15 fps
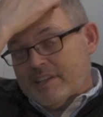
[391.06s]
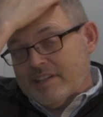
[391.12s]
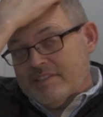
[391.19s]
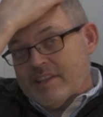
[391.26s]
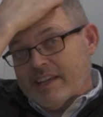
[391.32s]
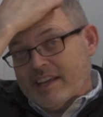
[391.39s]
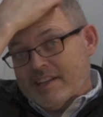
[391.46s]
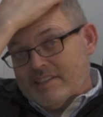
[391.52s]

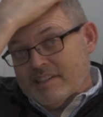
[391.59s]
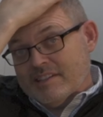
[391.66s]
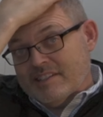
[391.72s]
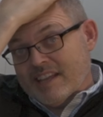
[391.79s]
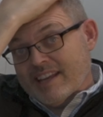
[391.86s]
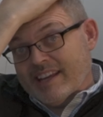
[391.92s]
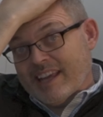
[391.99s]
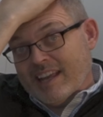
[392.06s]
sense. I guess a
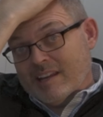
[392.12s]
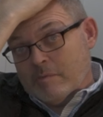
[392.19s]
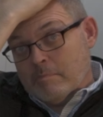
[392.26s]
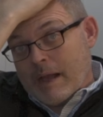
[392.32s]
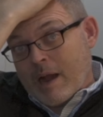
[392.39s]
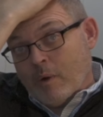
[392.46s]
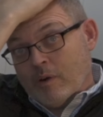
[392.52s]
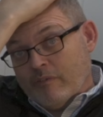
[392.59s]
dedicated
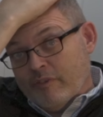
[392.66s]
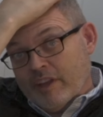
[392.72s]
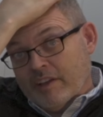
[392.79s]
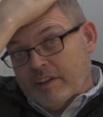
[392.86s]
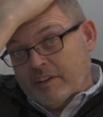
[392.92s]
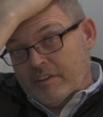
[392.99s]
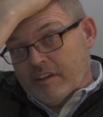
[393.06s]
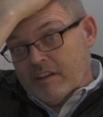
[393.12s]
power
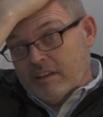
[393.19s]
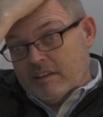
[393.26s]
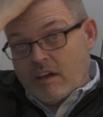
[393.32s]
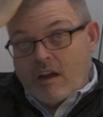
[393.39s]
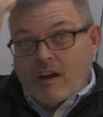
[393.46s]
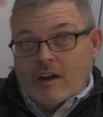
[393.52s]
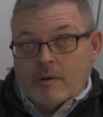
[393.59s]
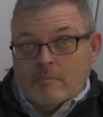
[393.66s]
failure
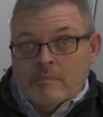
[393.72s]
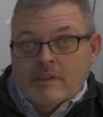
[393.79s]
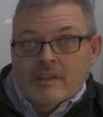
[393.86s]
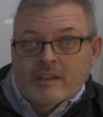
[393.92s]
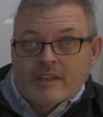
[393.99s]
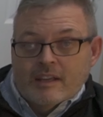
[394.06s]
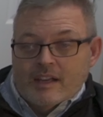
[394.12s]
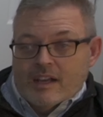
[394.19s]
alarm
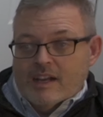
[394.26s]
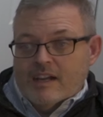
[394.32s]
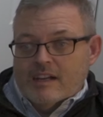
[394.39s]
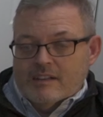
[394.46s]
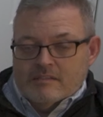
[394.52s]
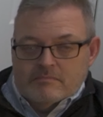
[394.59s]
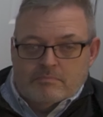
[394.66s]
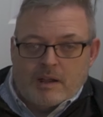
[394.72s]

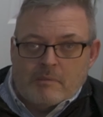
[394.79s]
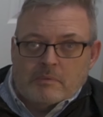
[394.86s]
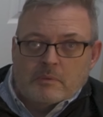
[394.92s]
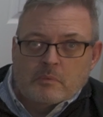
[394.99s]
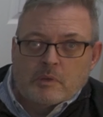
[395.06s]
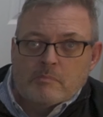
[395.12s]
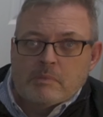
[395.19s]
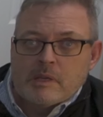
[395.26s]
uh, probably
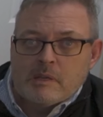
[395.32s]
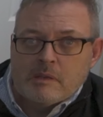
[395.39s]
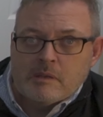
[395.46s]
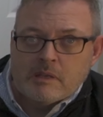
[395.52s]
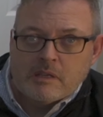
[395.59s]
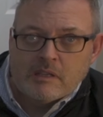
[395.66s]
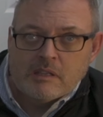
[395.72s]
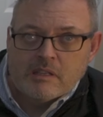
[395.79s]
would
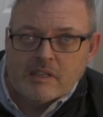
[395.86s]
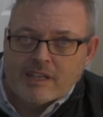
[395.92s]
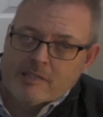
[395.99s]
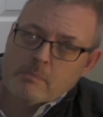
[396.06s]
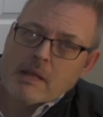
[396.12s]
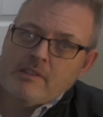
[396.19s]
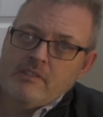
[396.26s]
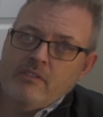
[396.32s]
be
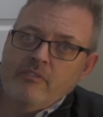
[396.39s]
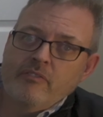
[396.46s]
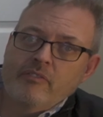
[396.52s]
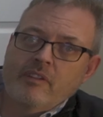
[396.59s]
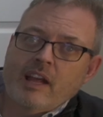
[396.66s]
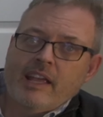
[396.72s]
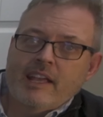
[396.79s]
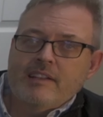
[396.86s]
expensive,
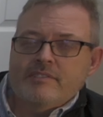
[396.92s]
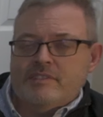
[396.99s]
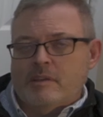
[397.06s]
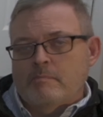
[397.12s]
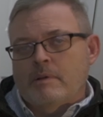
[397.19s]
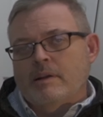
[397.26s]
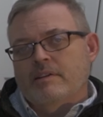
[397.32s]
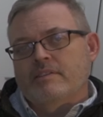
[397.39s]
I guess,
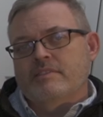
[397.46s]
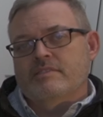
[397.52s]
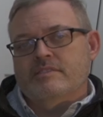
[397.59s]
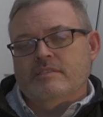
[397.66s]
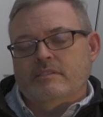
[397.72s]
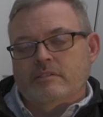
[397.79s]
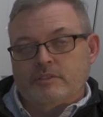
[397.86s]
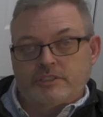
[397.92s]
compared to the
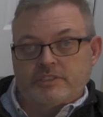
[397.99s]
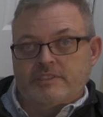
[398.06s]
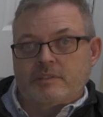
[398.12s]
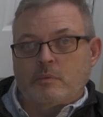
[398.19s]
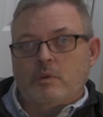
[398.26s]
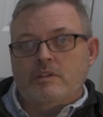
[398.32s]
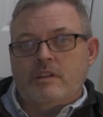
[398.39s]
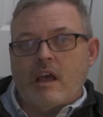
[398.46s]
solutions
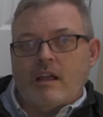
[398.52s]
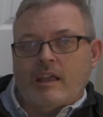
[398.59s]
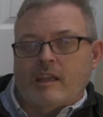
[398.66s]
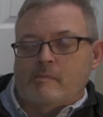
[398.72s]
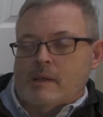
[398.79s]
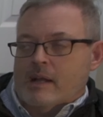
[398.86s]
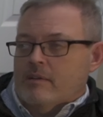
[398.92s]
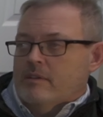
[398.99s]
that we're
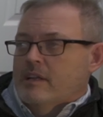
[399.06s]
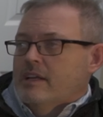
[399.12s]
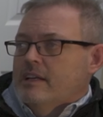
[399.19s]
talking about.